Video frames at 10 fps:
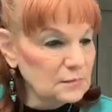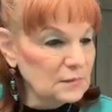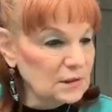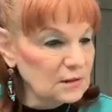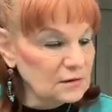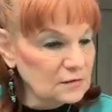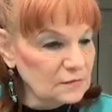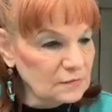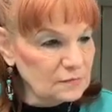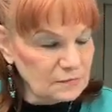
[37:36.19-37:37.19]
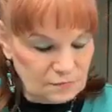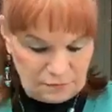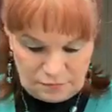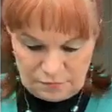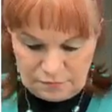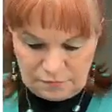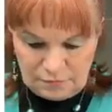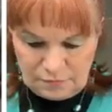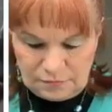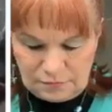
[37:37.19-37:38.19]
Okay, that's
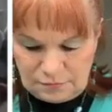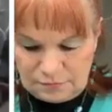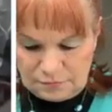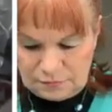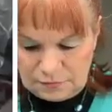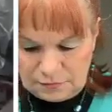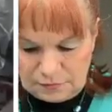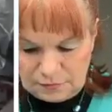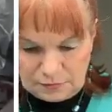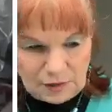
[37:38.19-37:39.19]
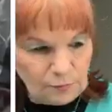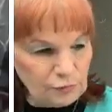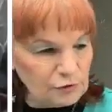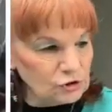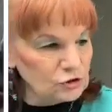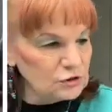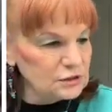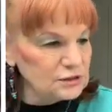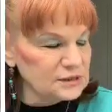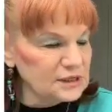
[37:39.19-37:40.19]
confusing. they're totally
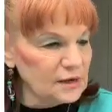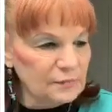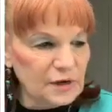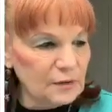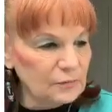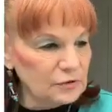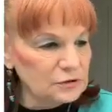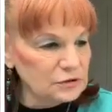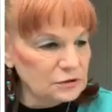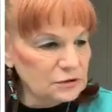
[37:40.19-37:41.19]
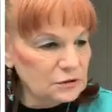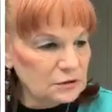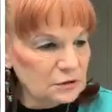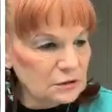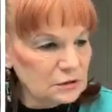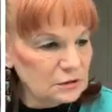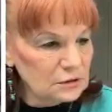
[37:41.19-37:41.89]
sure they're two different numbers. colors. Yeah.